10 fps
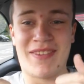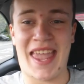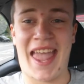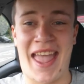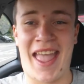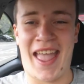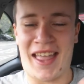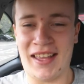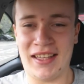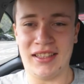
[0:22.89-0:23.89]
Yeah.
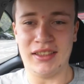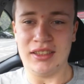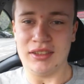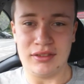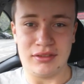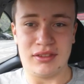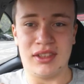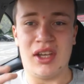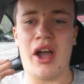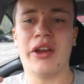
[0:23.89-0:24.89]

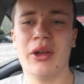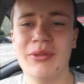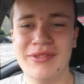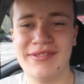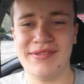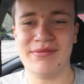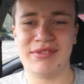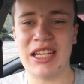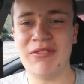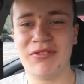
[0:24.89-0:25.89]
I know,
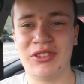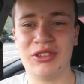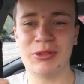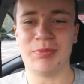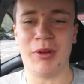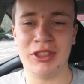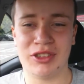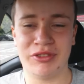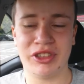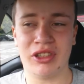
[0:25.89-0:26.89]
10th vlog,
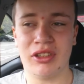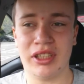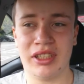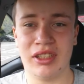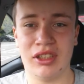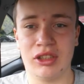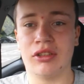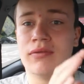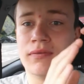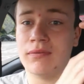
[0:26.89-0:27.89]
most of you go like,
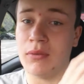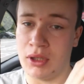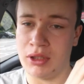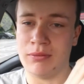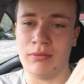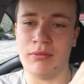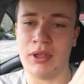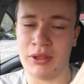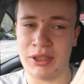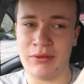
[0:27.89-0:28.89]
well done.
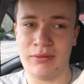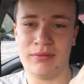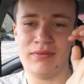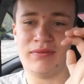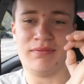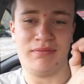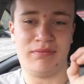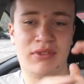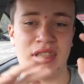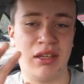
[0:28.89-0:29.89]
10th
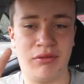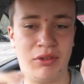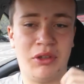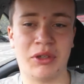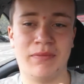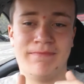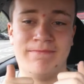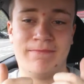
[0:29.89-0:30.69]
vlog.